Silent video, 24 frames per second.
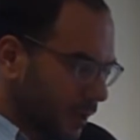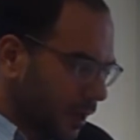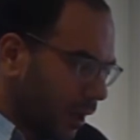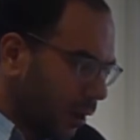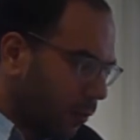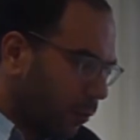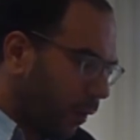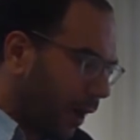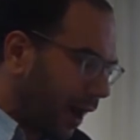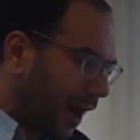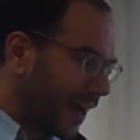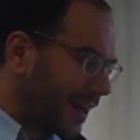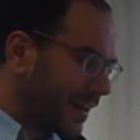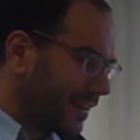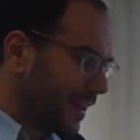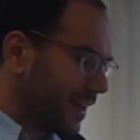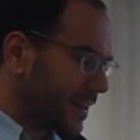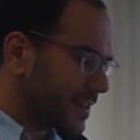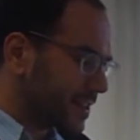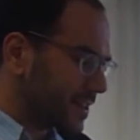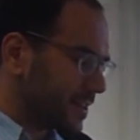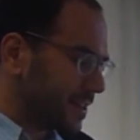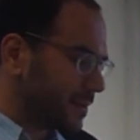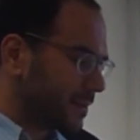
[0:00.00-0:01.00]
Why
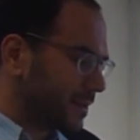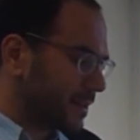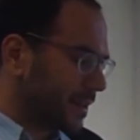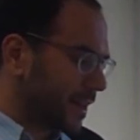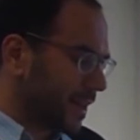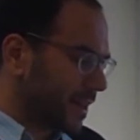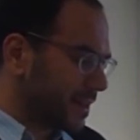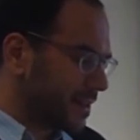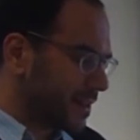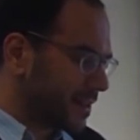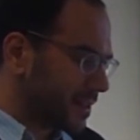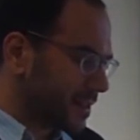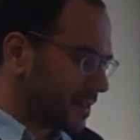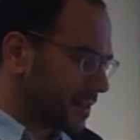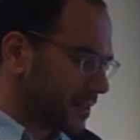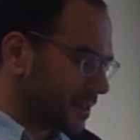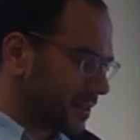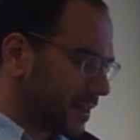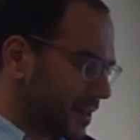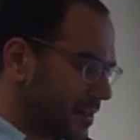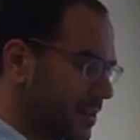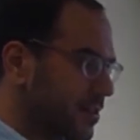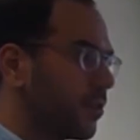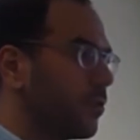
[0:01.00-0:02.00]

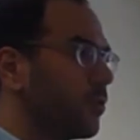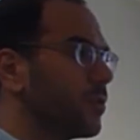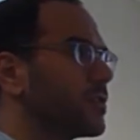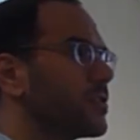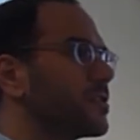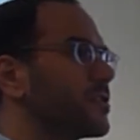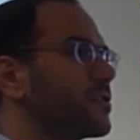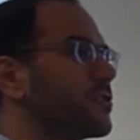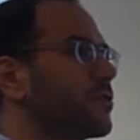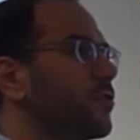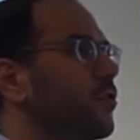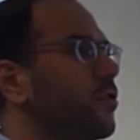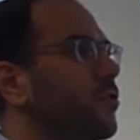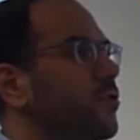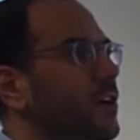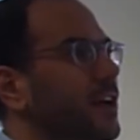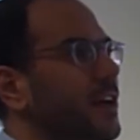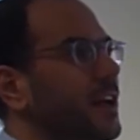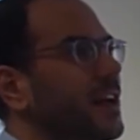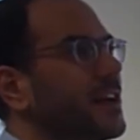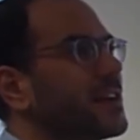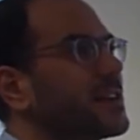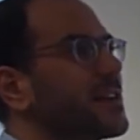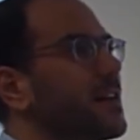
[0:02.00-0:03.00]
this whole
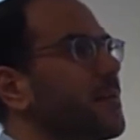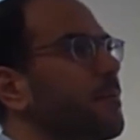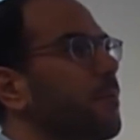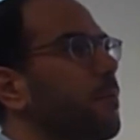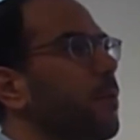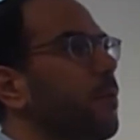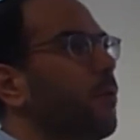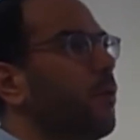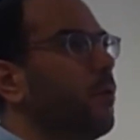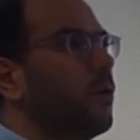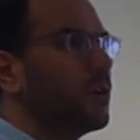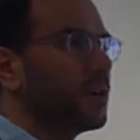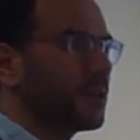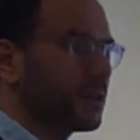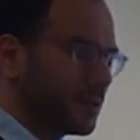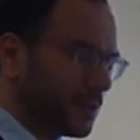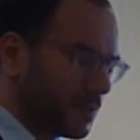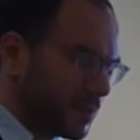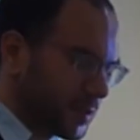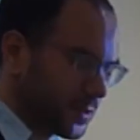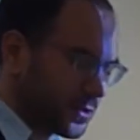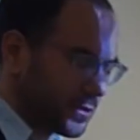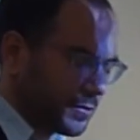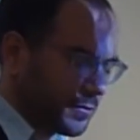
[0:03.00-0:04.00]
story is
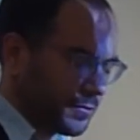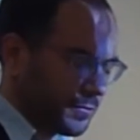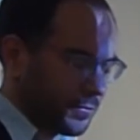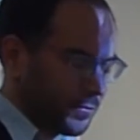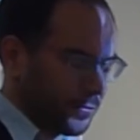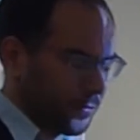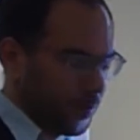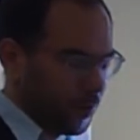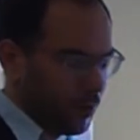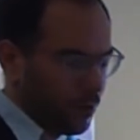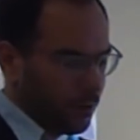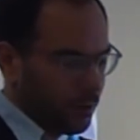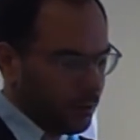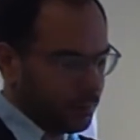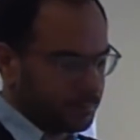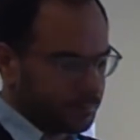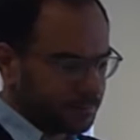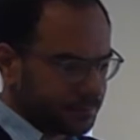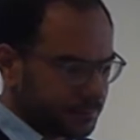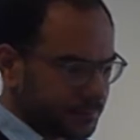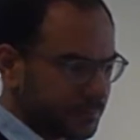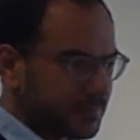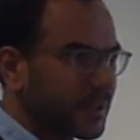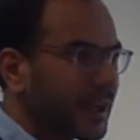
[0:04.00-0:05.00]
important for
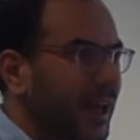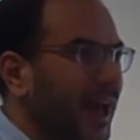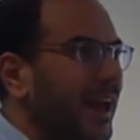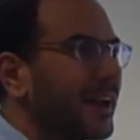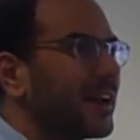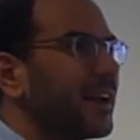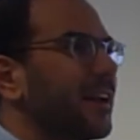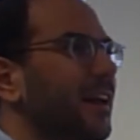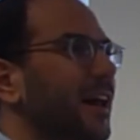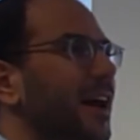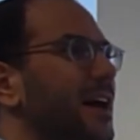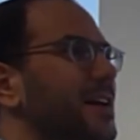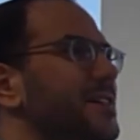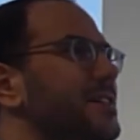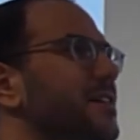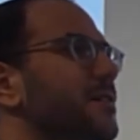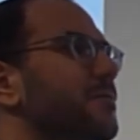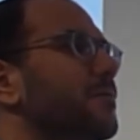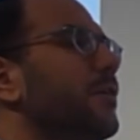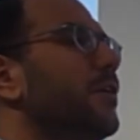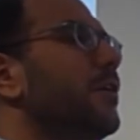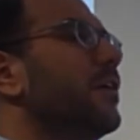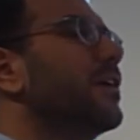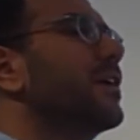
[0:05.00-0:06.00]
analyzing
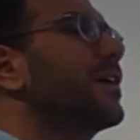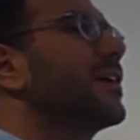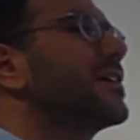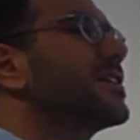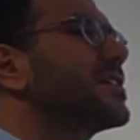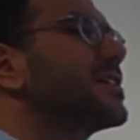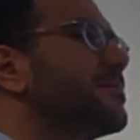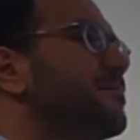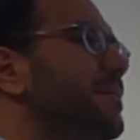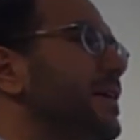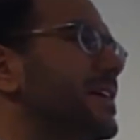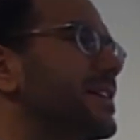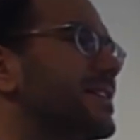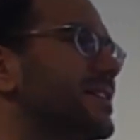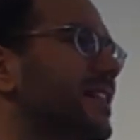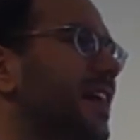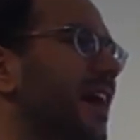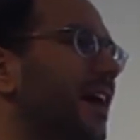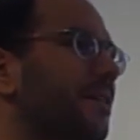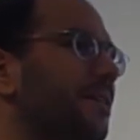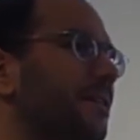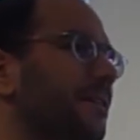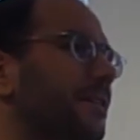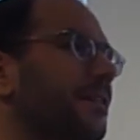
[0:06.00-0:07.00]
Merkelism is
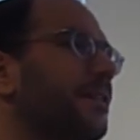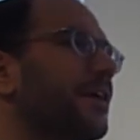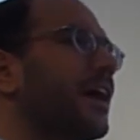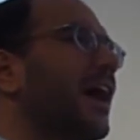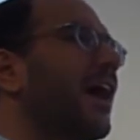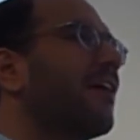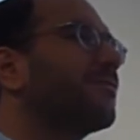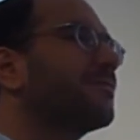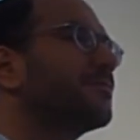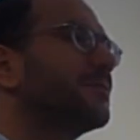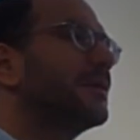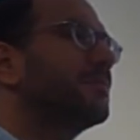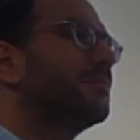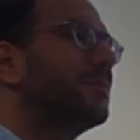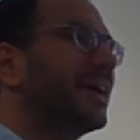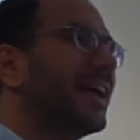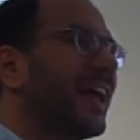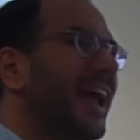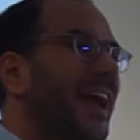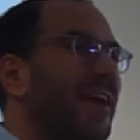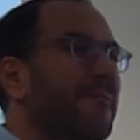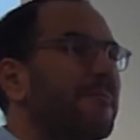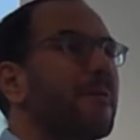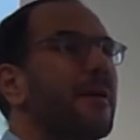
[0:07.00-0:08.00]
that the government
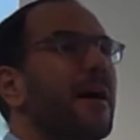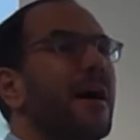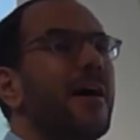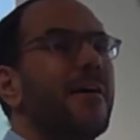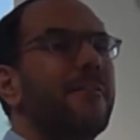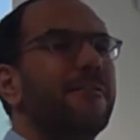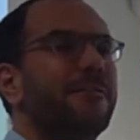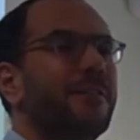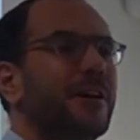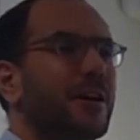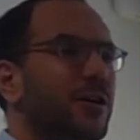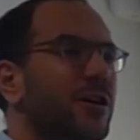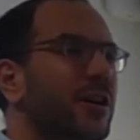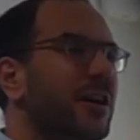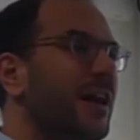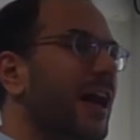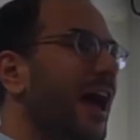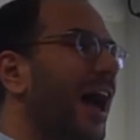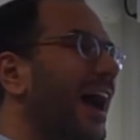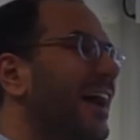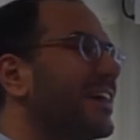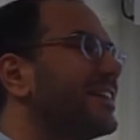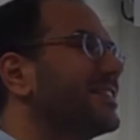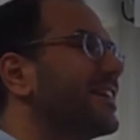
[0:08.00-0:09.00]
became very
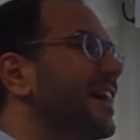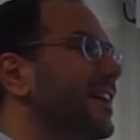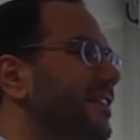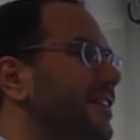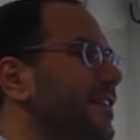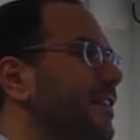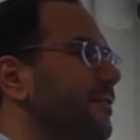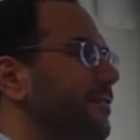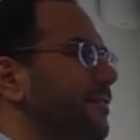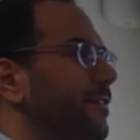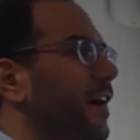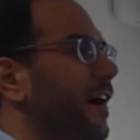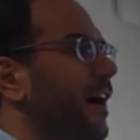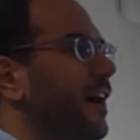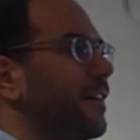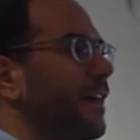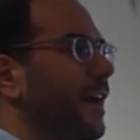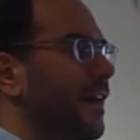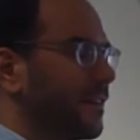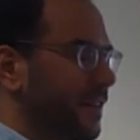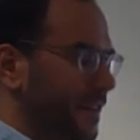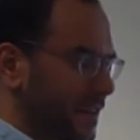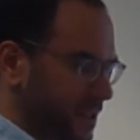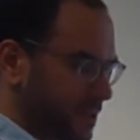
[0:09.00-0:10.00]
identified
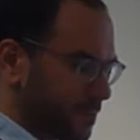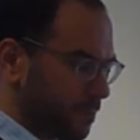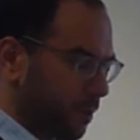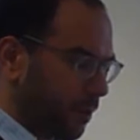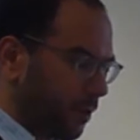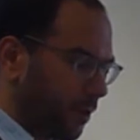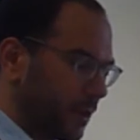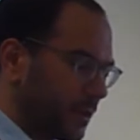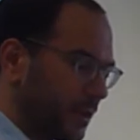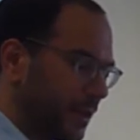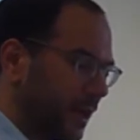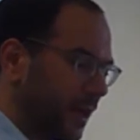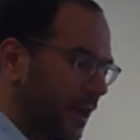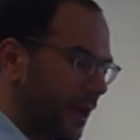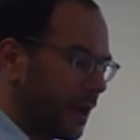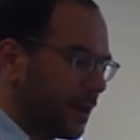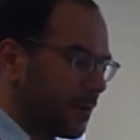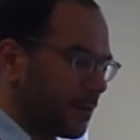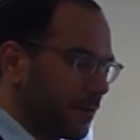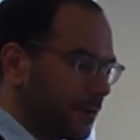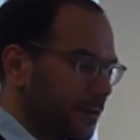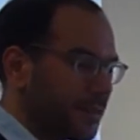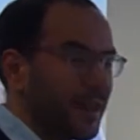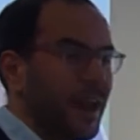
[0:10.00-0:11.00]
at this point
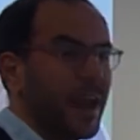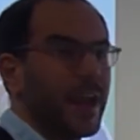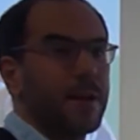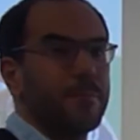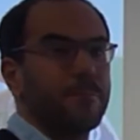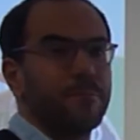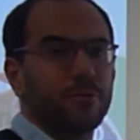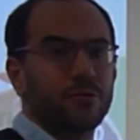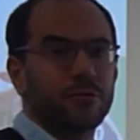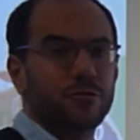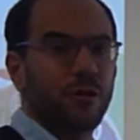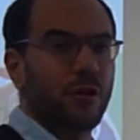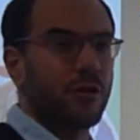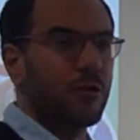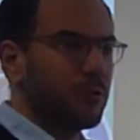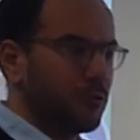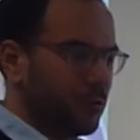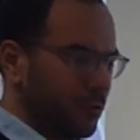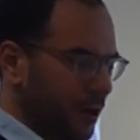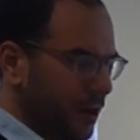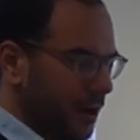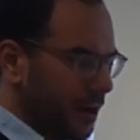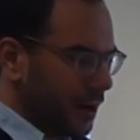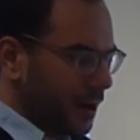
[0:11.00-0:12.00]
with a
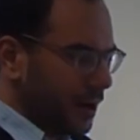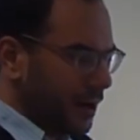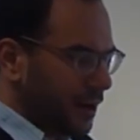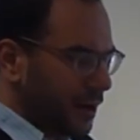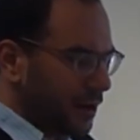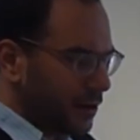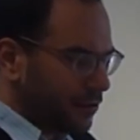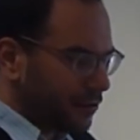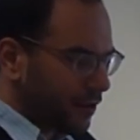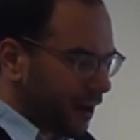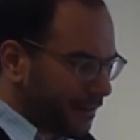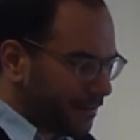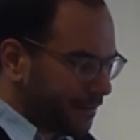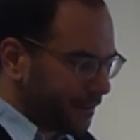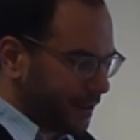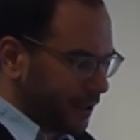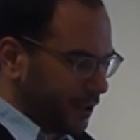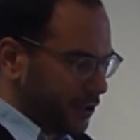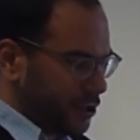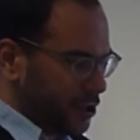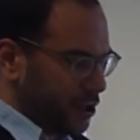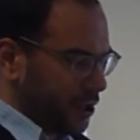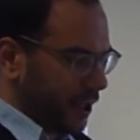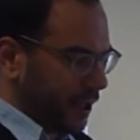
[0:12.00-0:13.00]

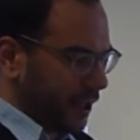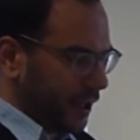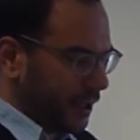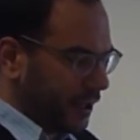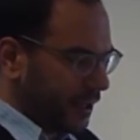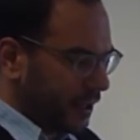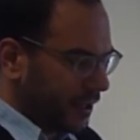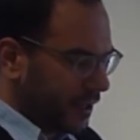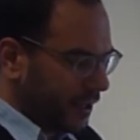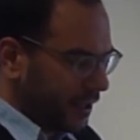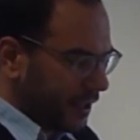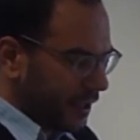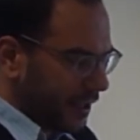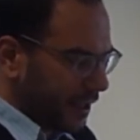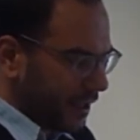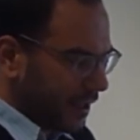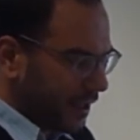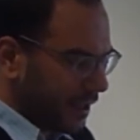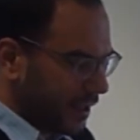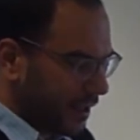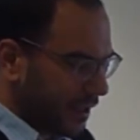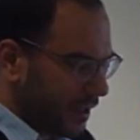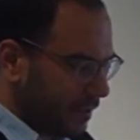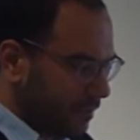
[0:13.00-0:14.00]
pro-refugee
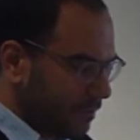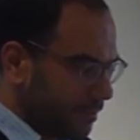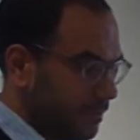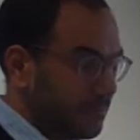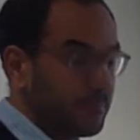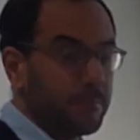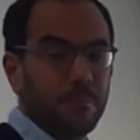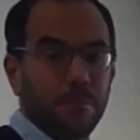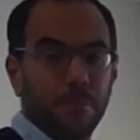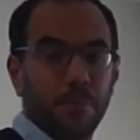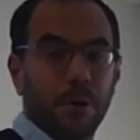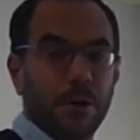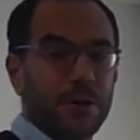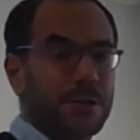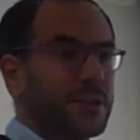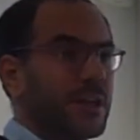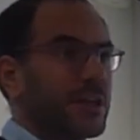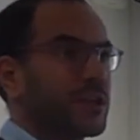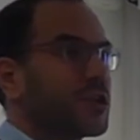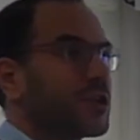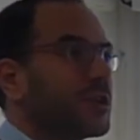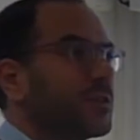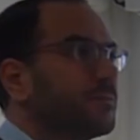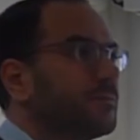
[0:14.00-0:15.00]

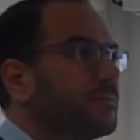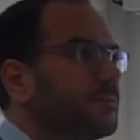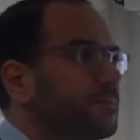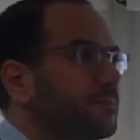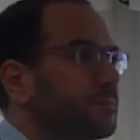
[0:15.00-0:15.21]
position.